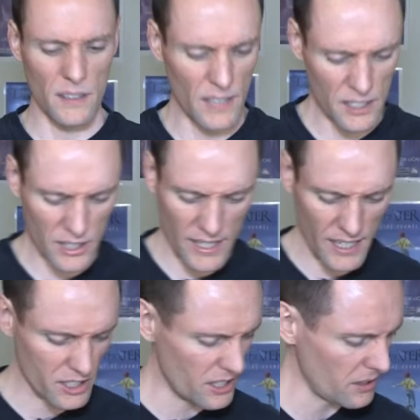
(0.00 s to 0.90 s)
Unless I
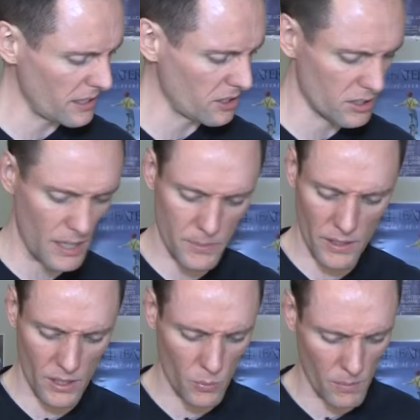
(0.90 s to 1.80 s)
accidentally stepped
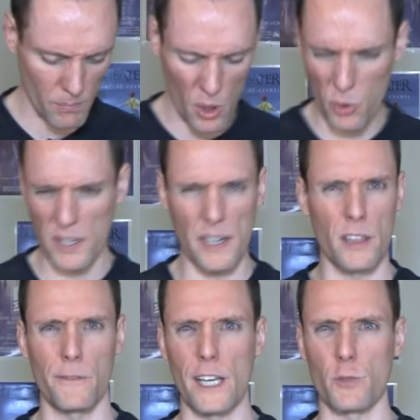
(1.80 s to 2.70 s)
on the remote and
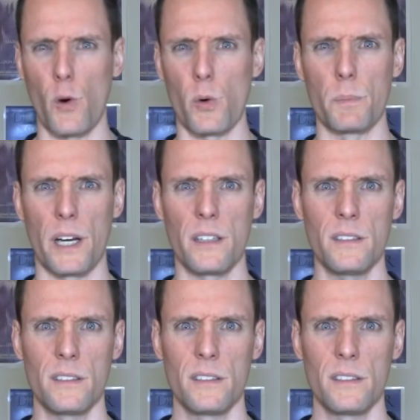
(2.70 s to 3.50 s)
hit the fast forward button.